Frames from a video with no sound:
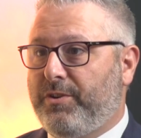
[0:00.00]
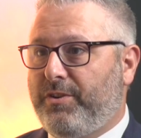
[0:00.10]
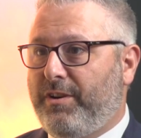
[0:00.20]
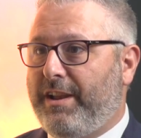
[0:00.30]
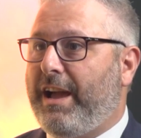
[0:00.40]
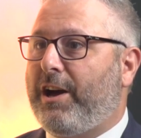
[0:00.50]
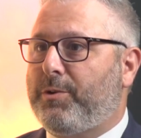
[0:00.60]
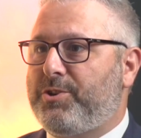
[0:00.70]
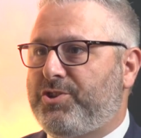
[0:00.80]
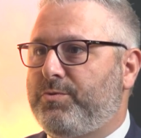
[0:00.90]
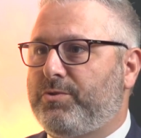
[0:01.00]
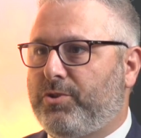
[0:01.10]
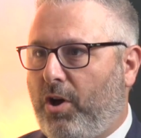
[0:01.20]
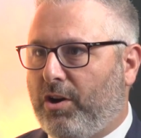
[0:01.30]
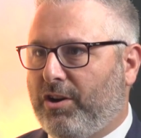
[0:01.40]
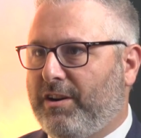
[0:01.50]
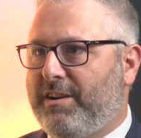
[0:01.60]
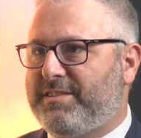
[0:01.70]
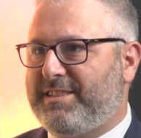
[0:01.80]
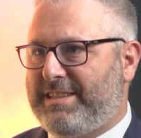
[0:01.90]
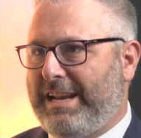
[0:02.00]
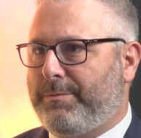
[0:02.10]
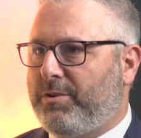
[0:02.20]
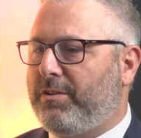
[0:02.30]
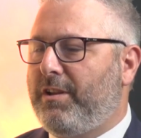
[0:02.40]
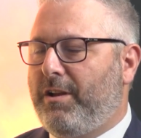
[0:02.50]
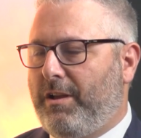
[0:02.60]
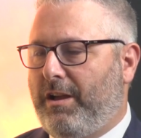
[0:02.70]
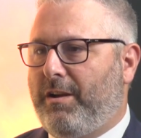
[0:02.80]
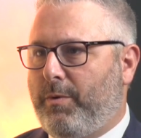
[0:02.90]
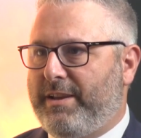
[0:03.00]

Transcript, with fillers: further and how do we shoot longer, sustainable uh,